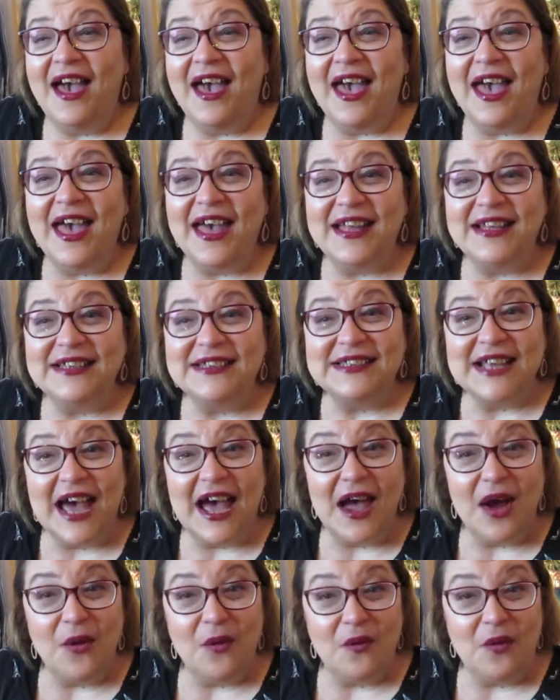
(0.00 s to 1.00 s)
And
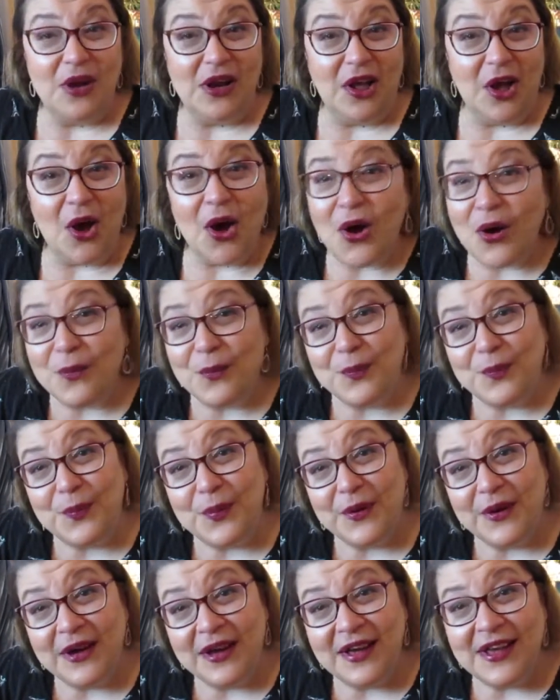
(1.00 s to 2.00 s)
I will hope
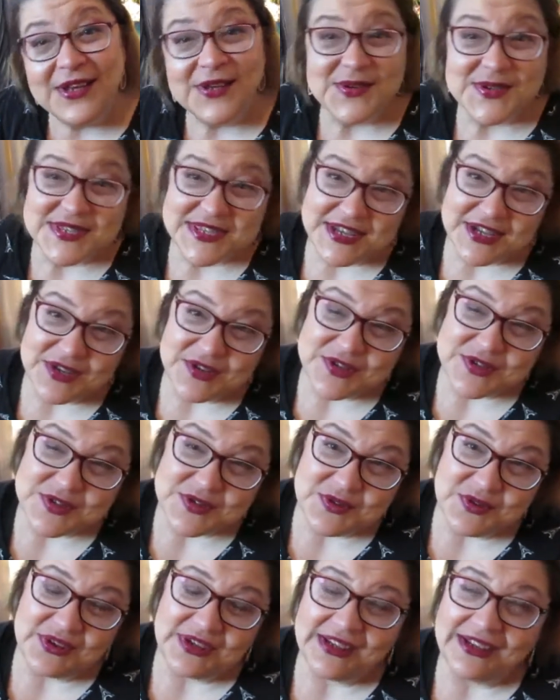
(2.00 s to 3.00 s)
to see you
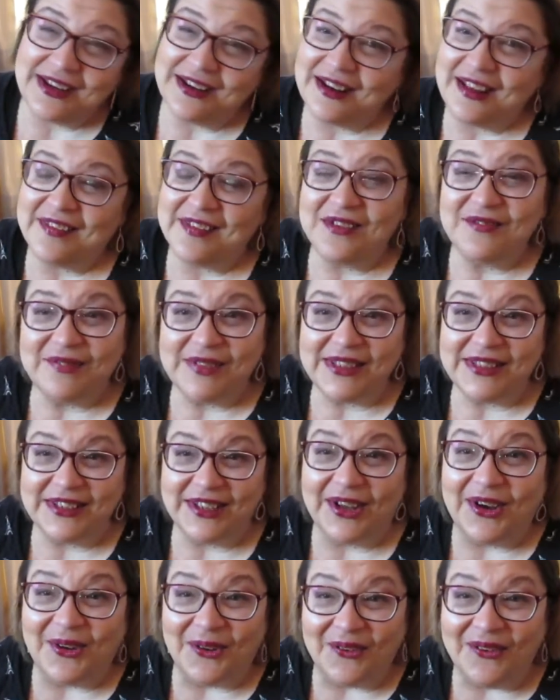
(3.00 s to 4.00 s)
soon in another
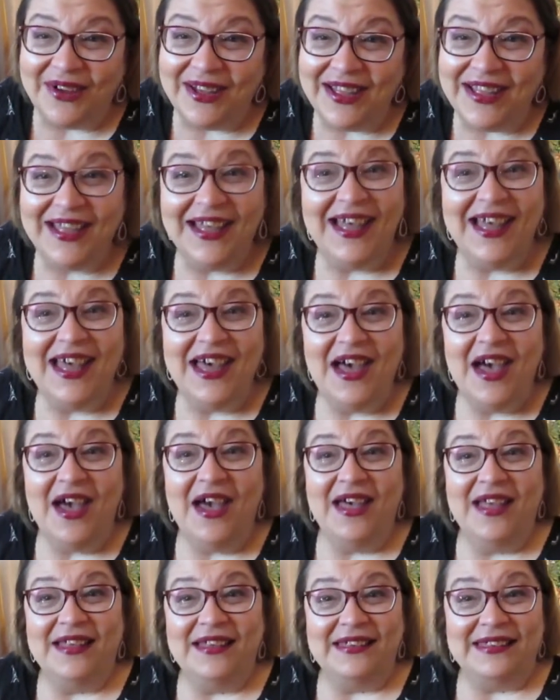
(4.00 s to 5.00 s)
video.
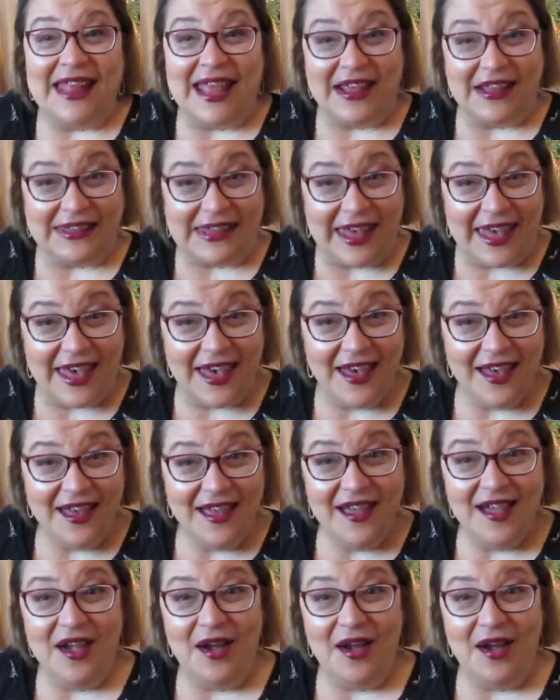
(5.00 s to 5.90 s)
Take care.